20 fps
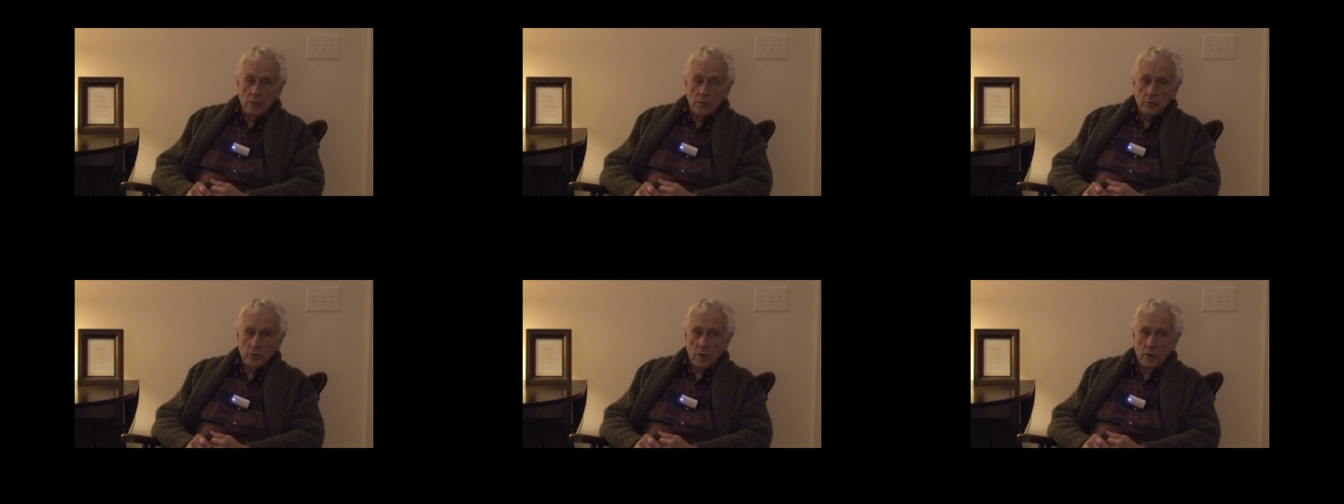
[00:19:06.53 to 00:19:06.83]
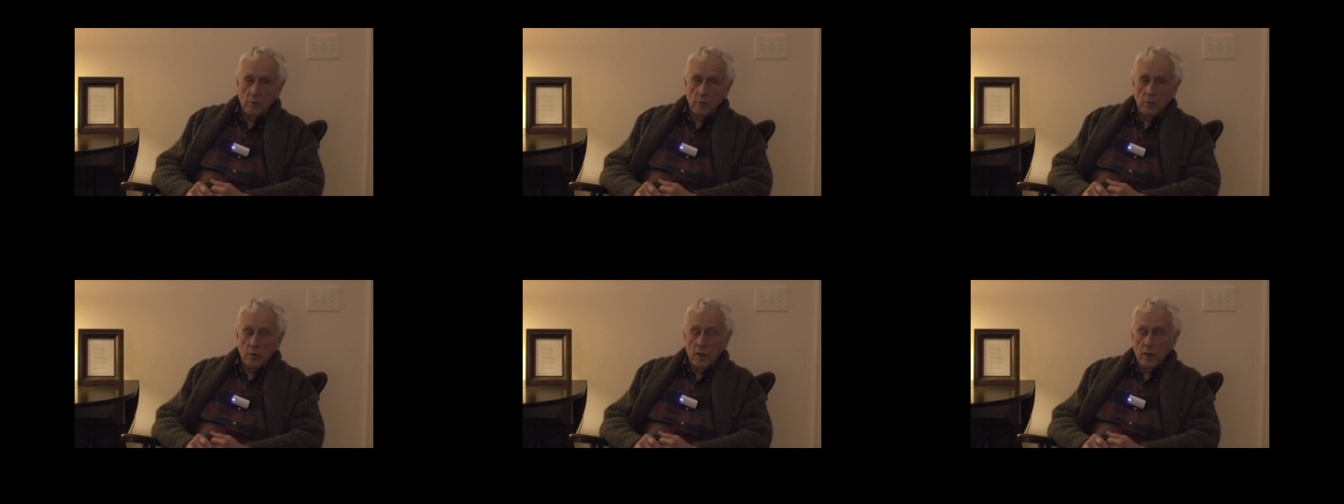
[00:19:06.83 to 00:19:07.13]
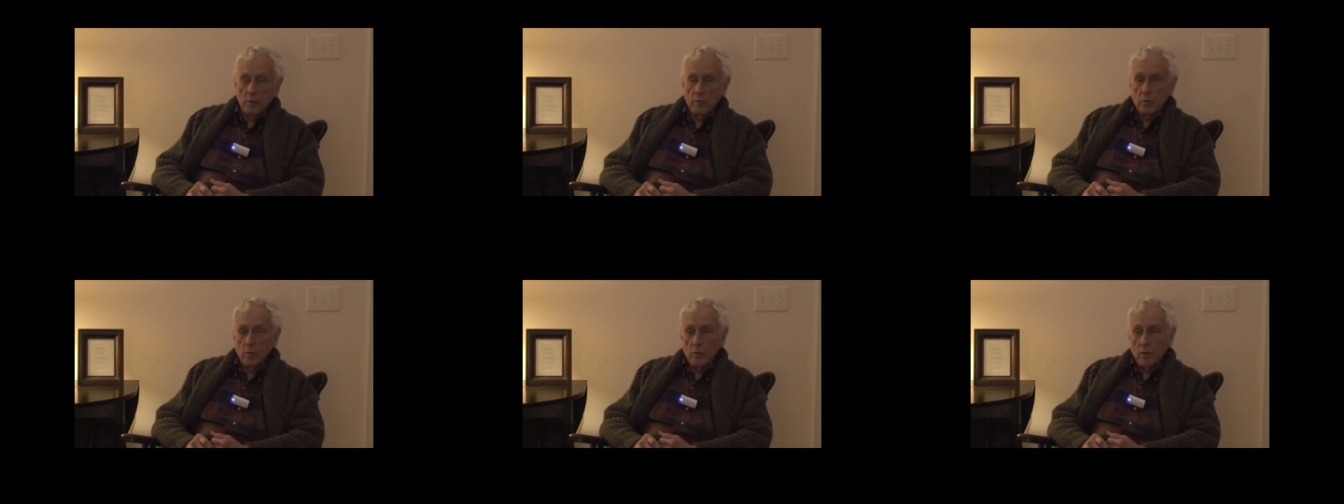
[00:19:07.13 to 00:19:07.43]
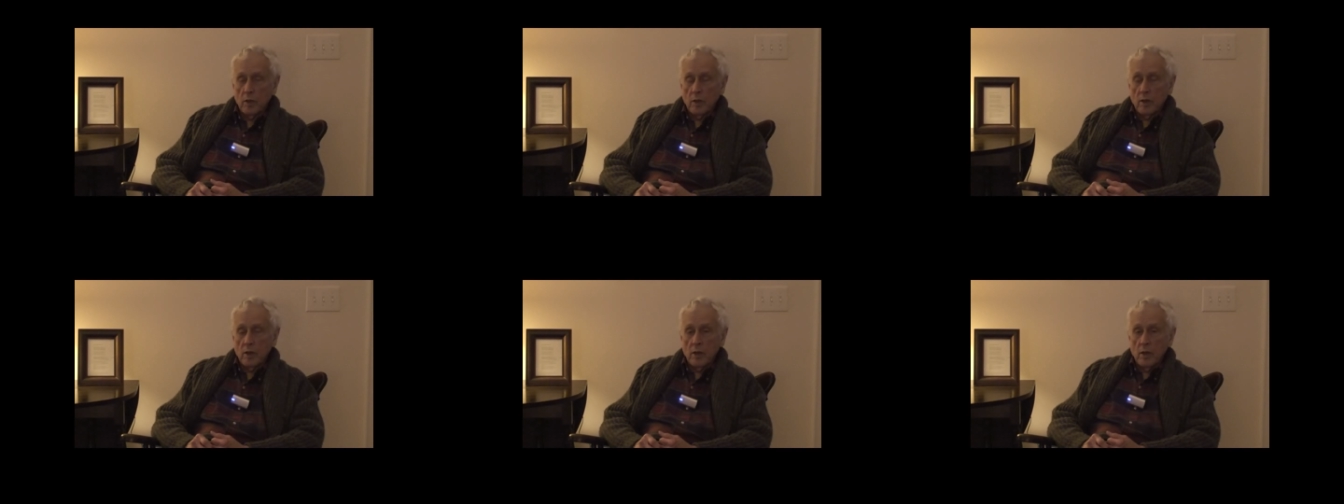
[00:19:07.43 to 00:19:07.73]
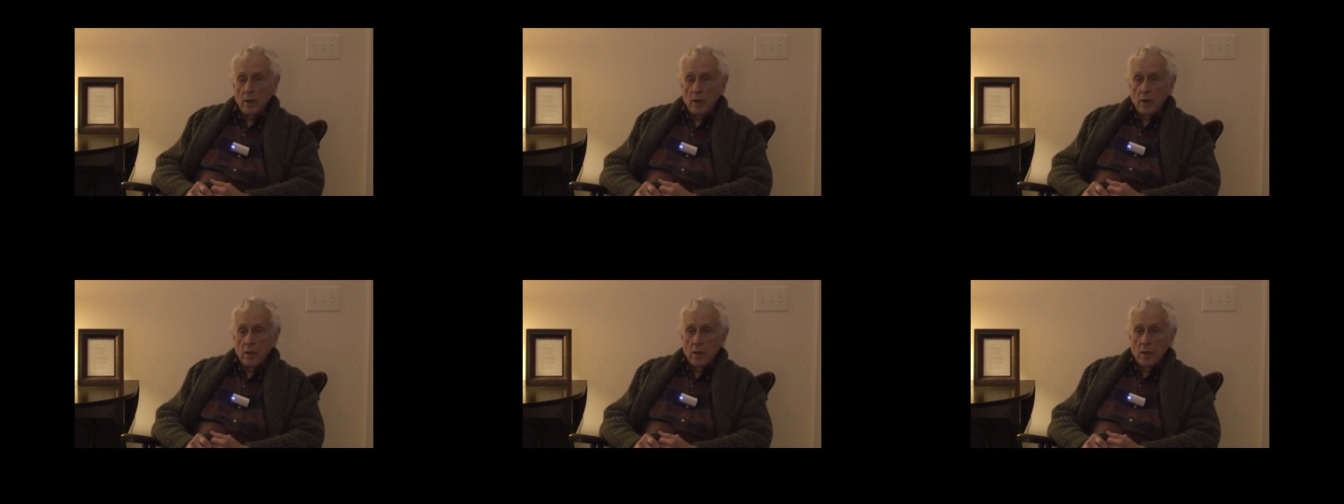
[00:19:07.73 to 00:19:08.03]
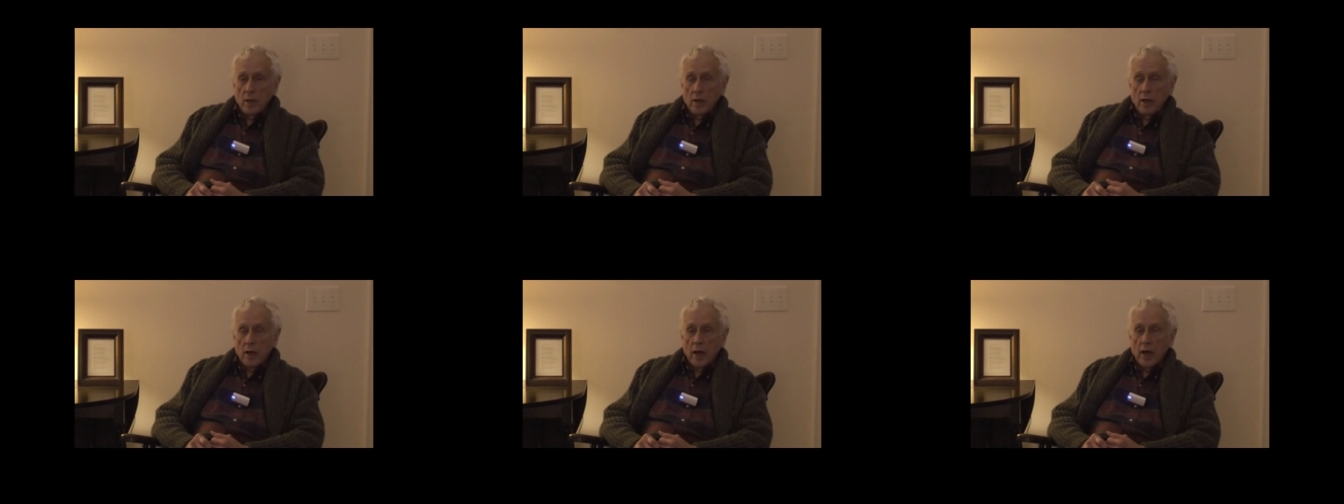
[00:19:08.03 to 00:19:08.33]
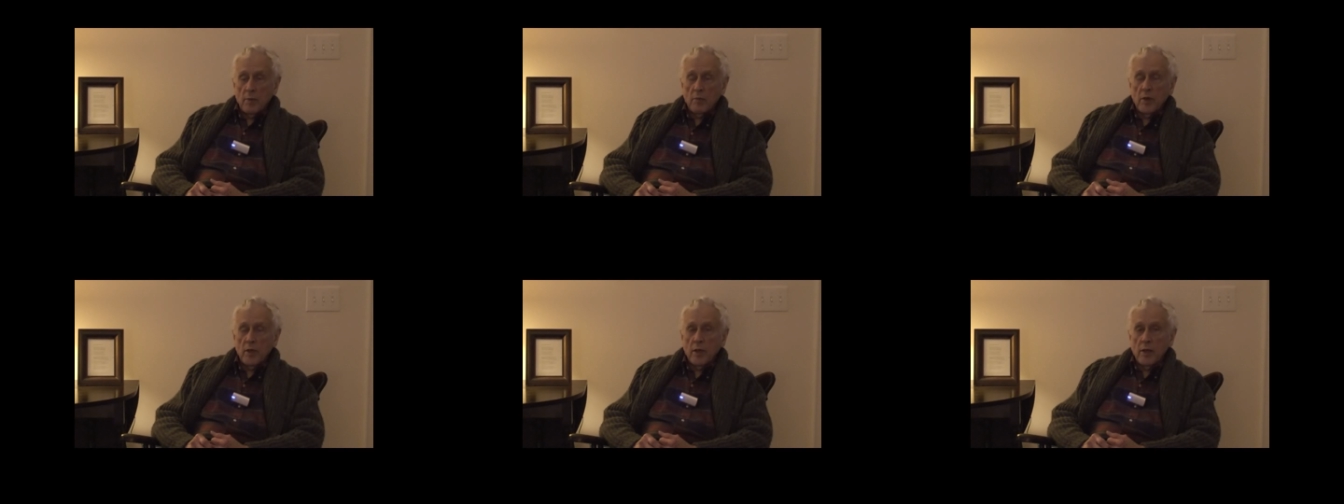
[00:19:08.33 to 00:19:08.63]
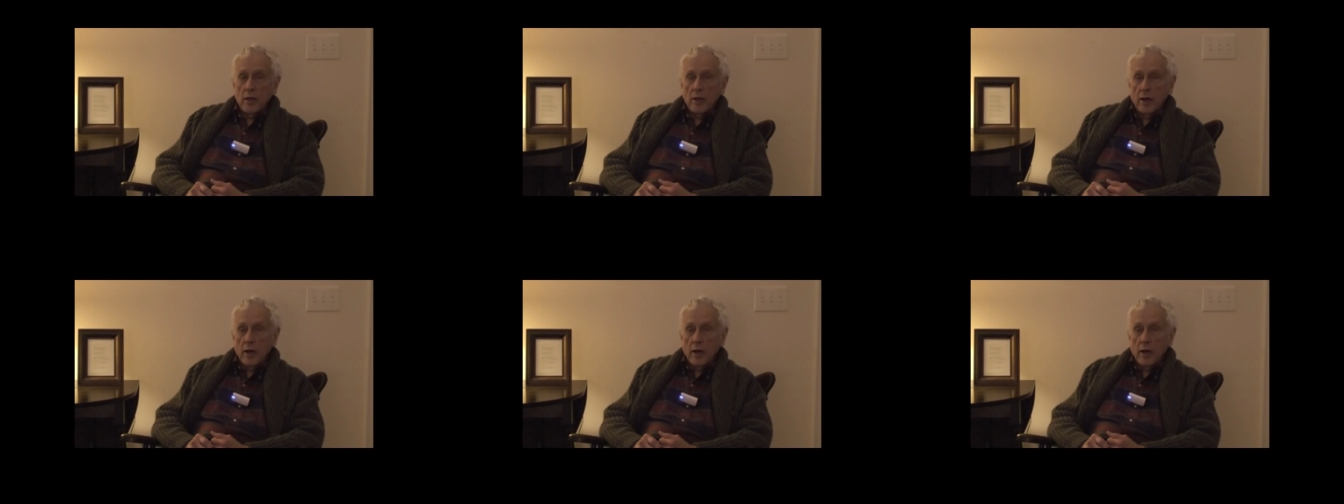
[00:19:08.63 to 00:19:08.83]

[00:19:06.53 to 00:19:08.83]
So I, I, I, be,